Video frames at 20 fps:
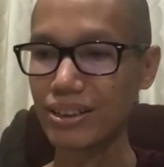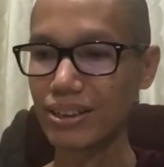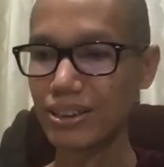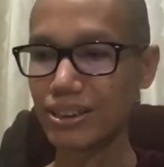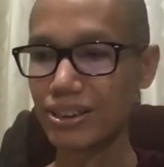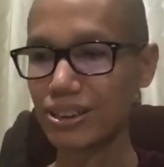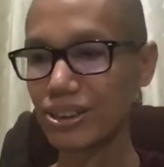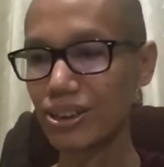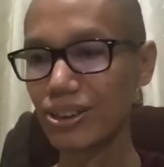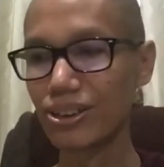
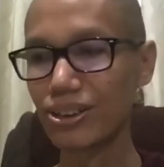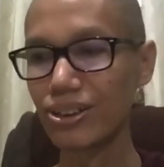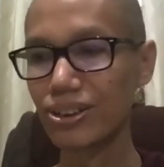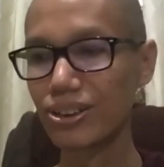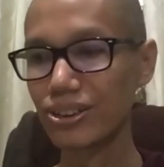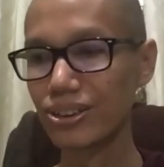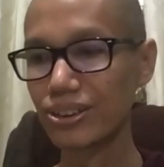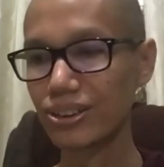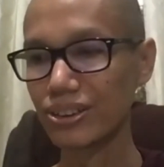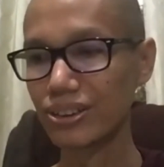
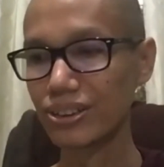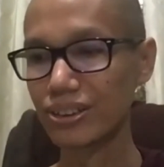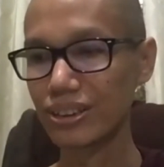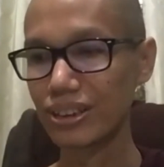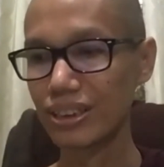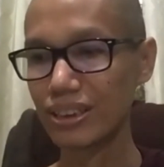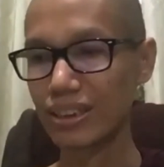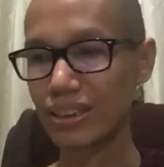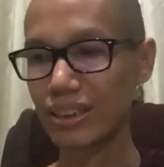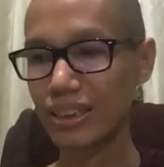so
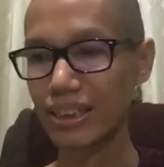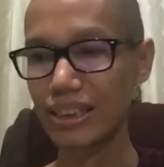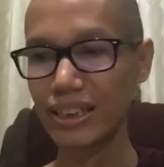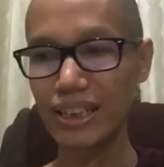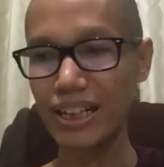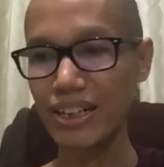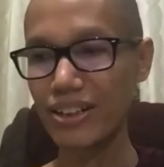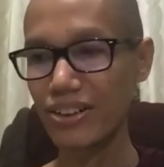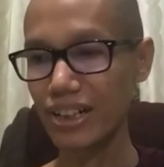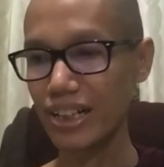a
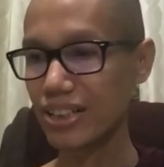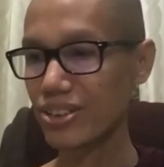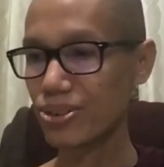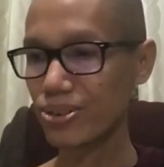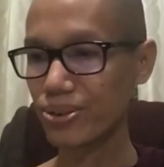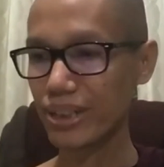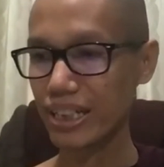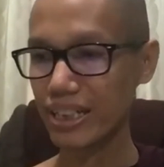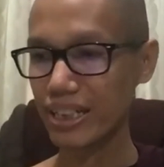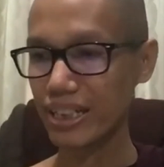kind of
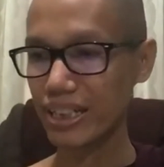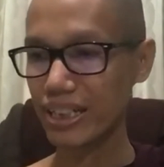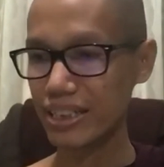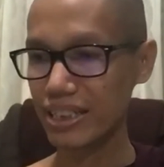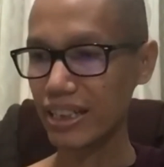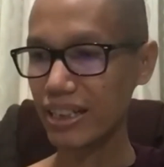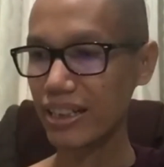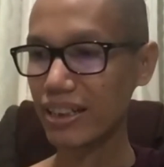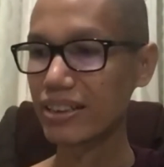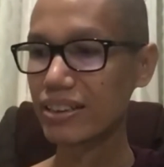
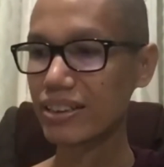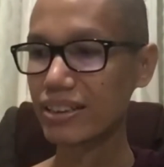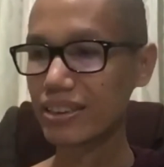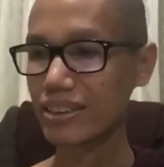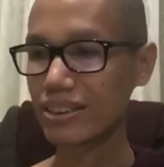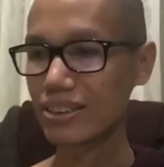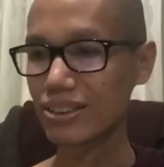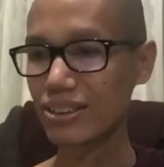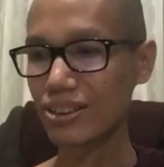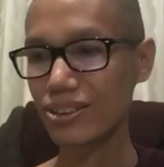education.
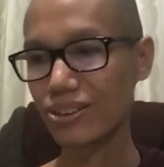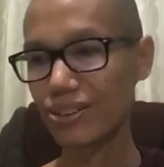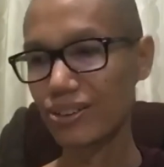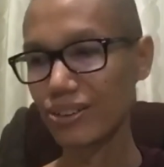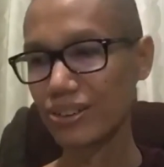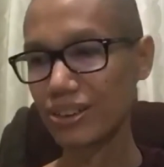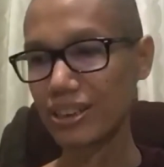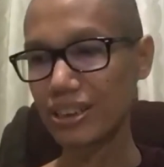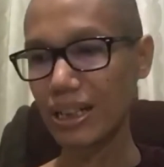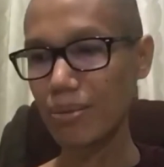So
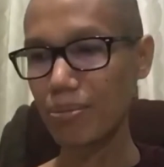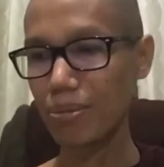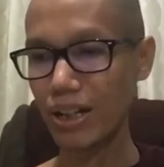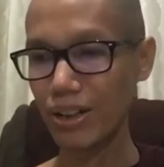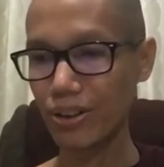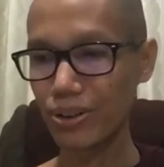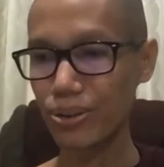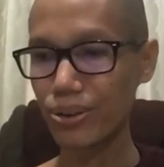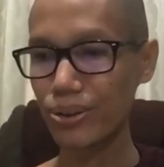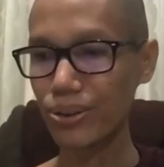some are
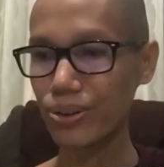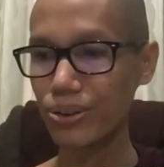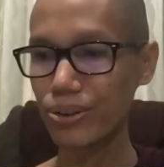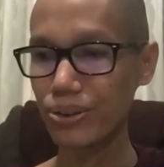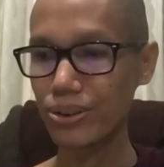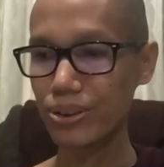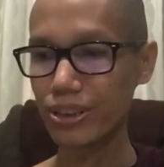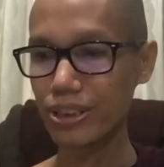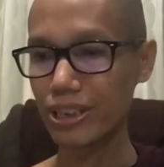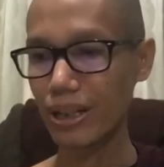low,
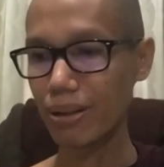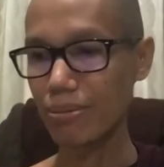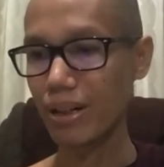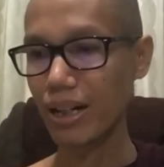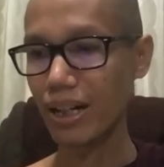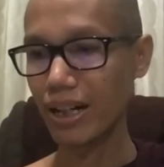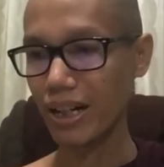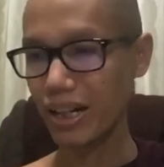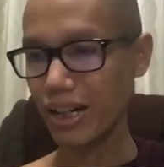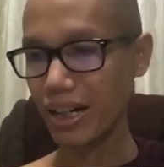some are
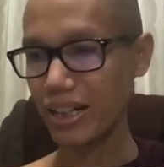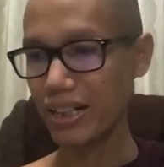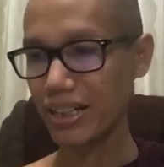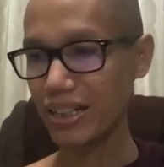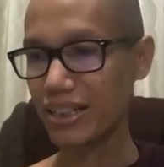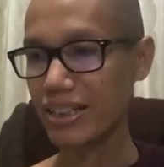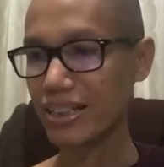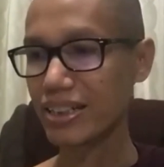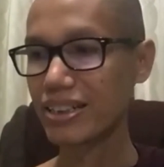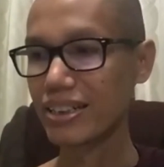high,
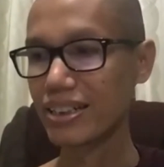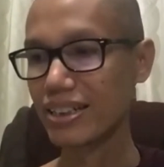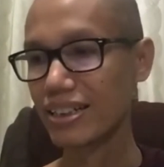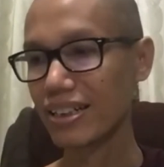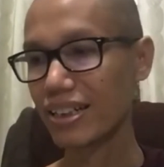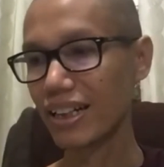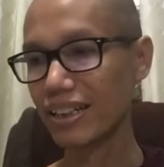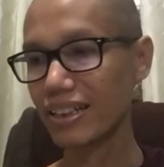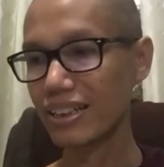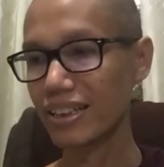
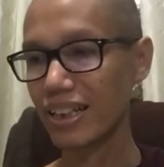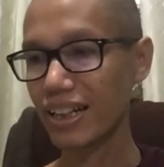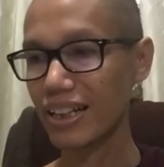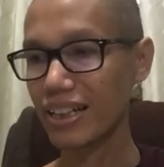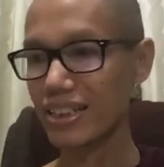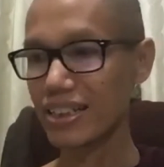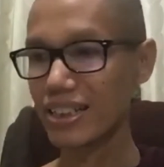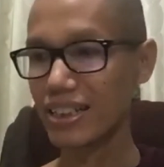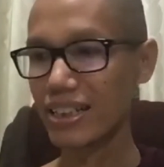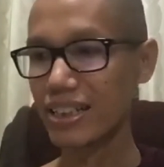like
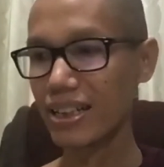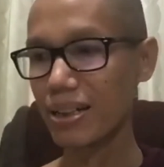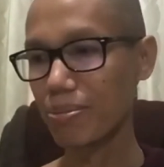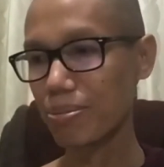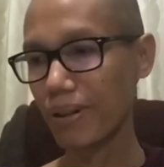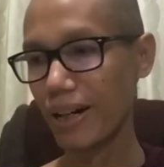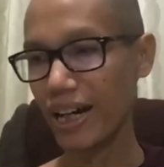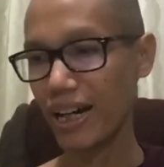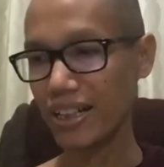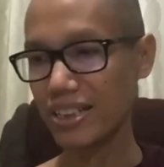that. In the
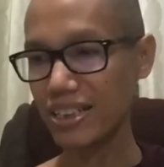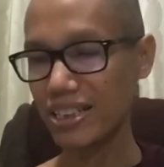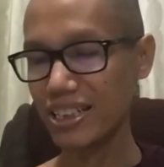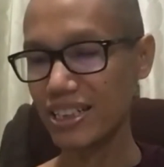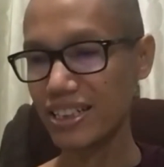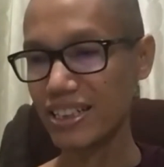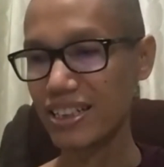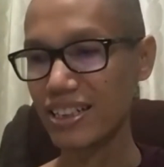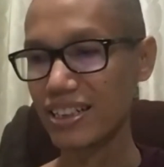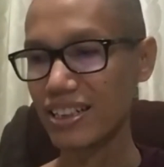past,
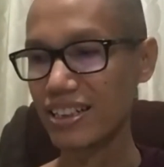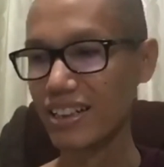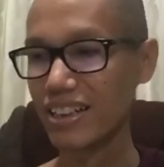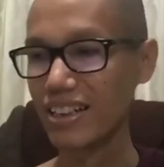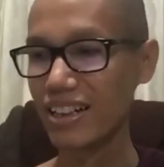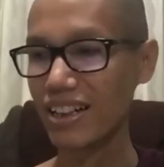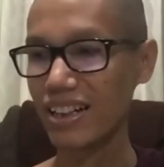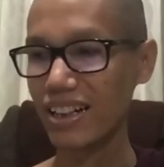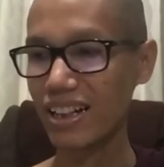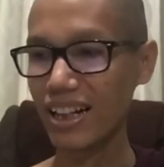
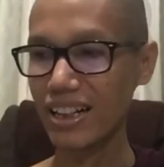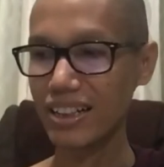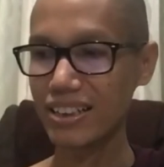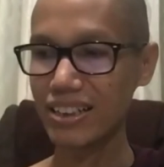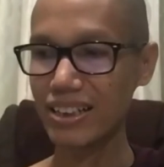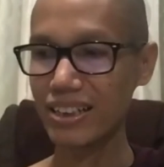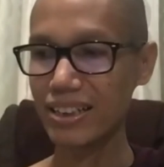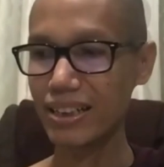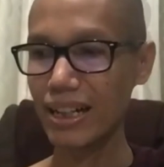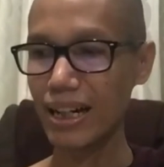
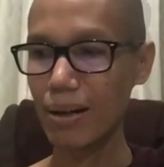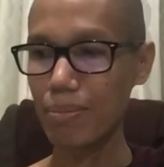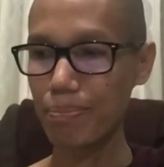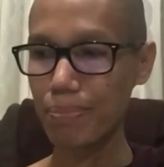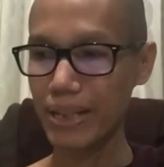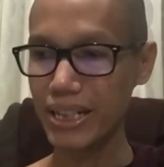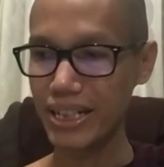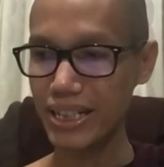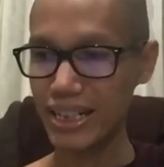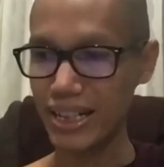like
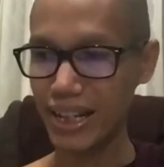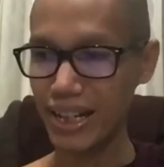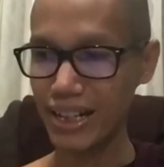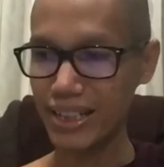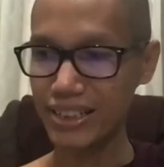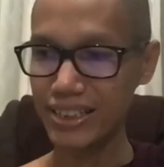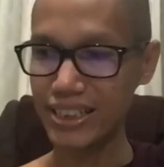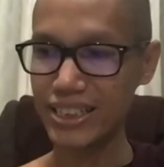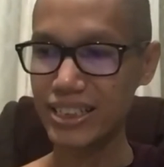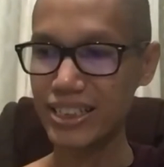
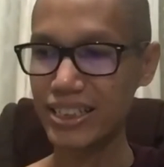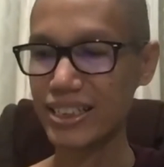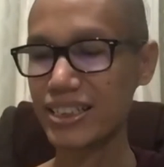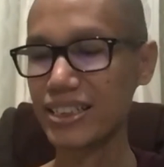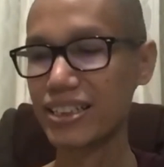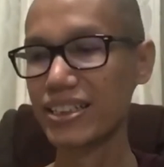carpenters.